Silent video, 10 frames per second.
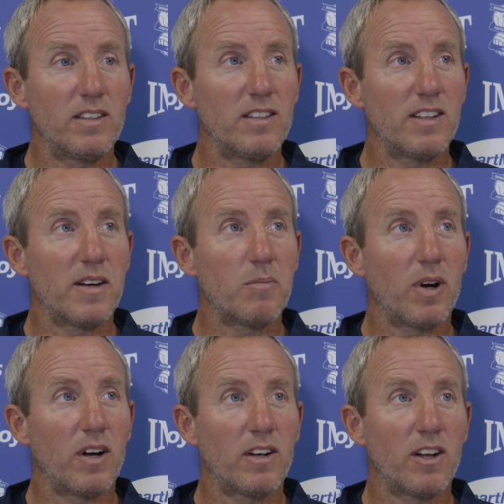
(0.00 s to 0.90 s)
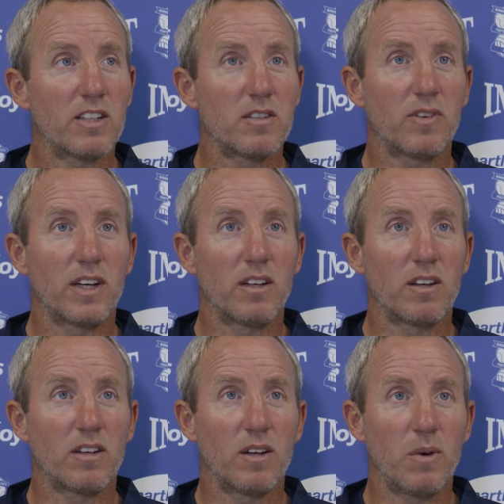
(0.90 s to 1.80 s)
Yeah, but I like to think
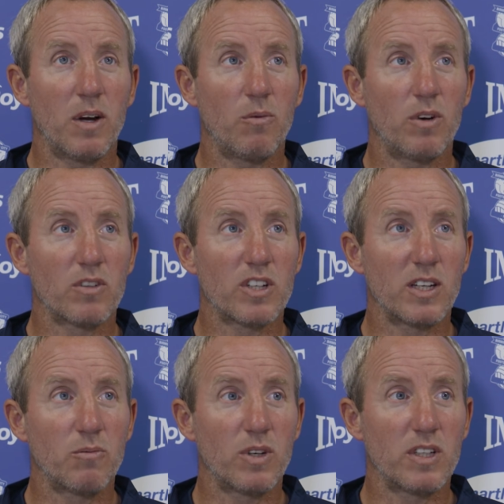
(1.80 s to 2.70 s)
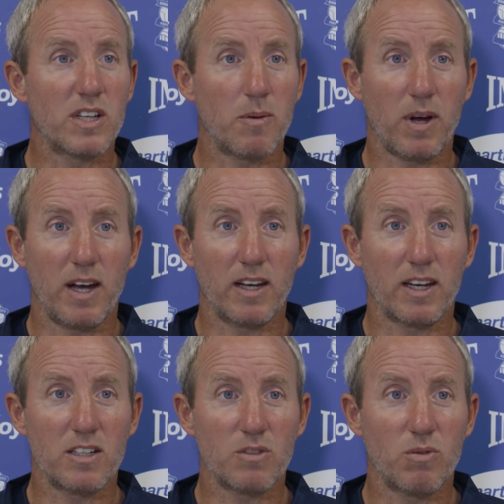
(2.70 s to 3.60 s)
that no matter what team we step out
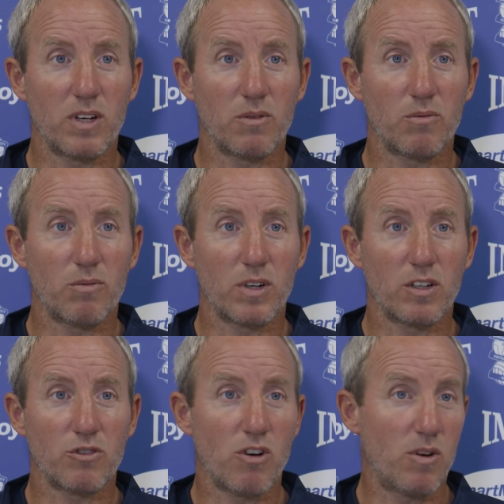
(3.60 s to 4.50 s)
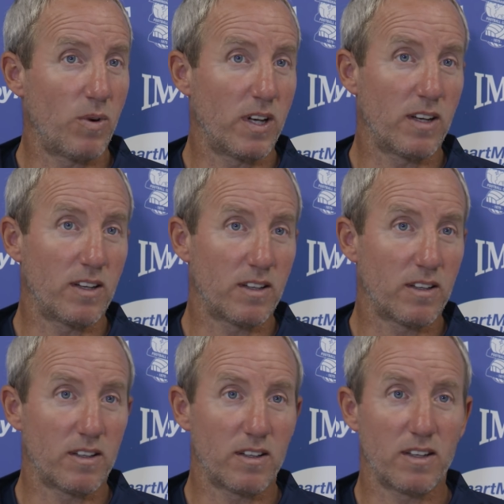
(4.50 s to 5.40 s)
against, we're, we're going to try and win.
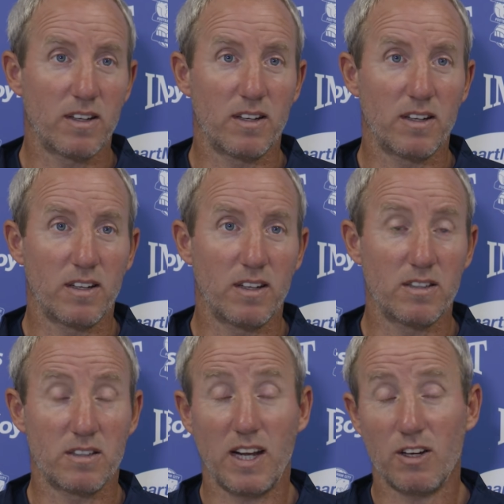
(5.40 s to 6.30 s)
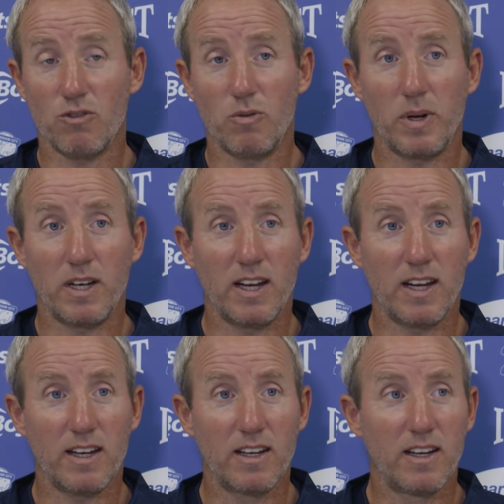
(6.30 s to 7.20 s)
And, and, and there's that group in
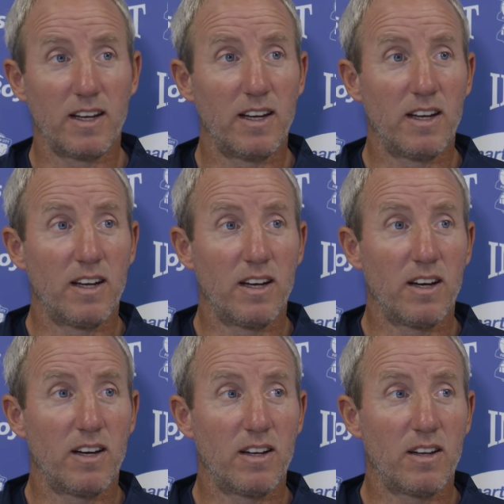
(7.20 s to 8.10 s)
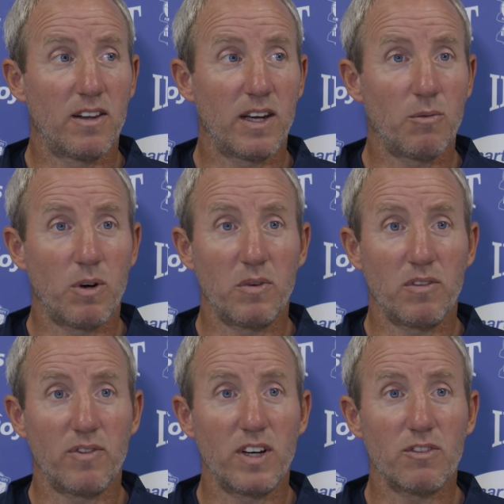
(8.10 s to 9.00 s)
there. They won't be
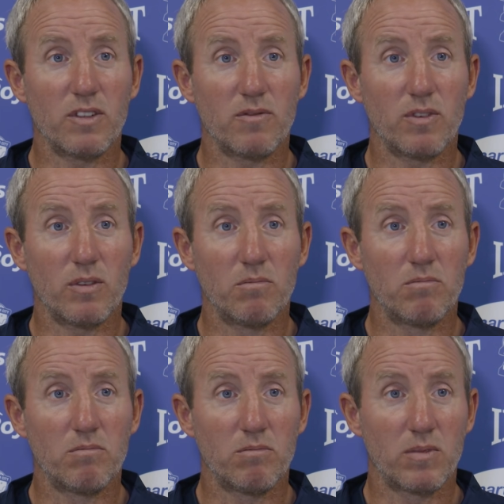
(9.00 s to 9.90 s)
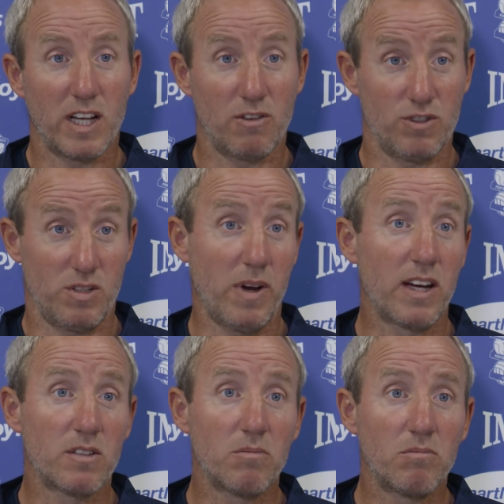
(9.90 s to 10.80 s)
fearing Fulham. They'll
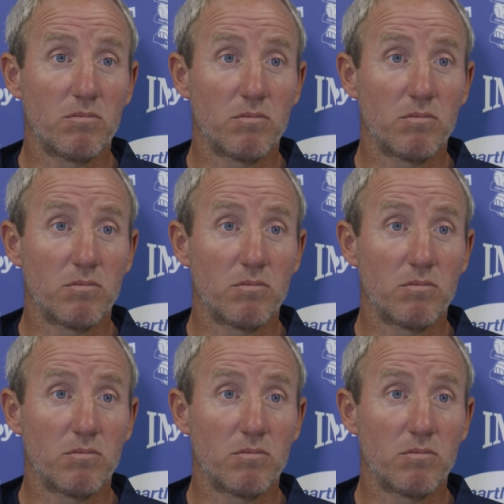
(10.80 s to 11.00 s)
respect them